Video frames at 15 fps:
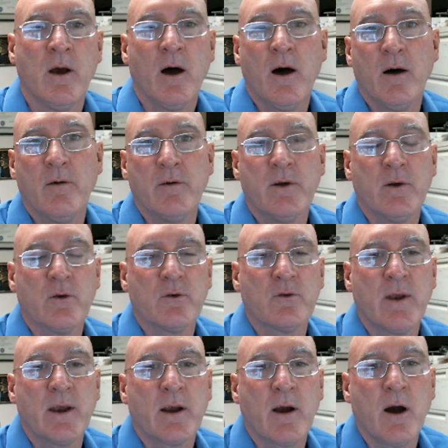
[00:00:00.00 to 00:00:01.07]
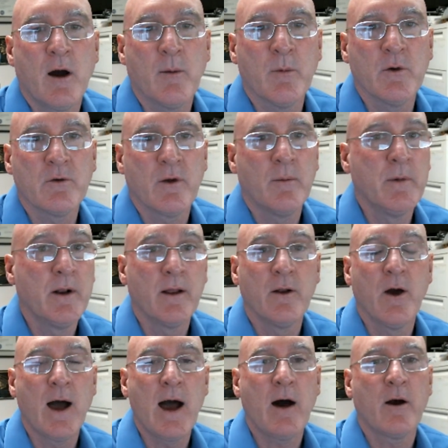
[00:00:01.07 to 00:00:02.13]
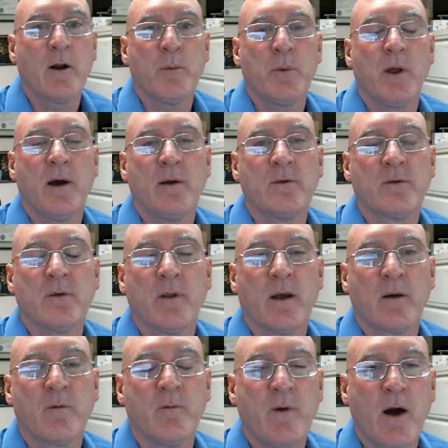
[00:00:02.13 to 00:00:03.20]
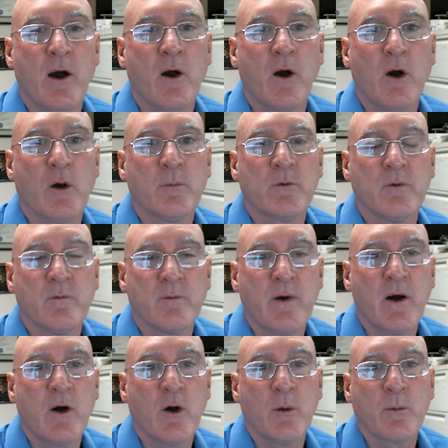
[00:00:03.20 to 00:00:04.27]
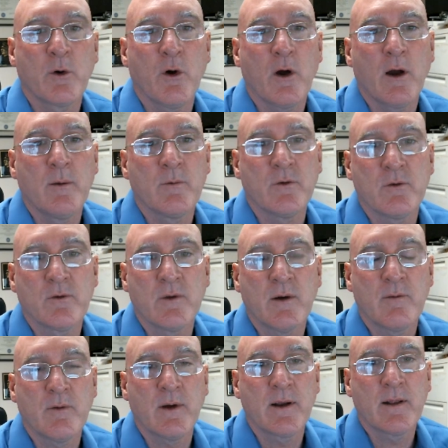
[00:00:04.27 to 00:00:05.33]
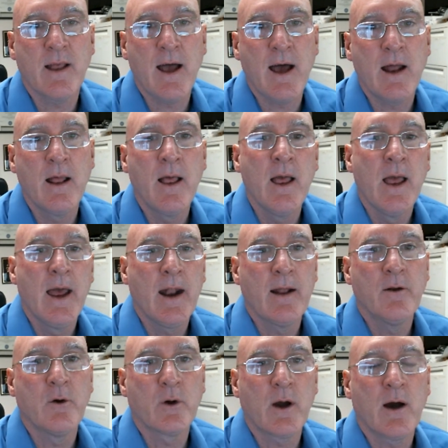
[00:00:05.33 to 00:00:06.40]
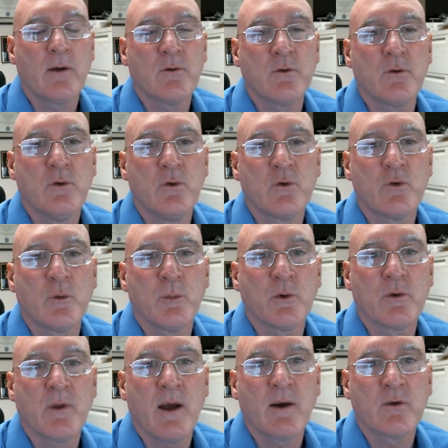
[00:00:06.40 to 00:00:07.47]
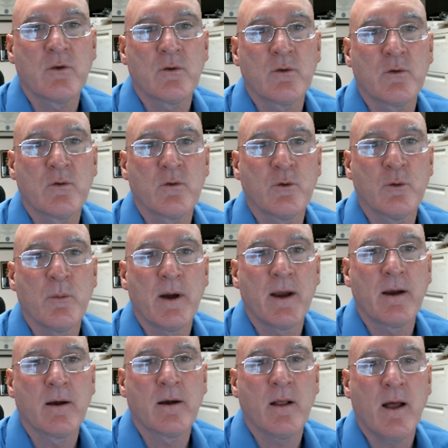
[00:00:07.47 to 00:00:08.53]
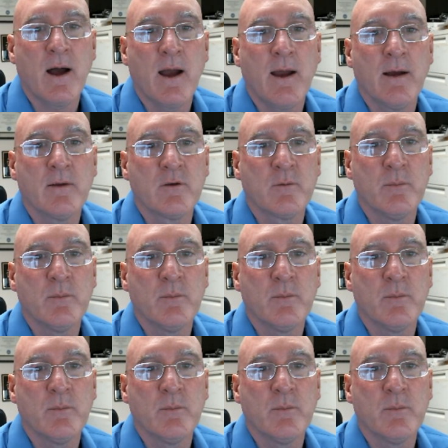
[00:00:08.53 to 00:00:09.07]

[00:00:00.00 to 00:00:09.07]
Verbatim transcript: of interstate commerce. I mean, I know how it applies to like firearms and firearm crimes and stuff like that, and I know constitutional protections for my clients,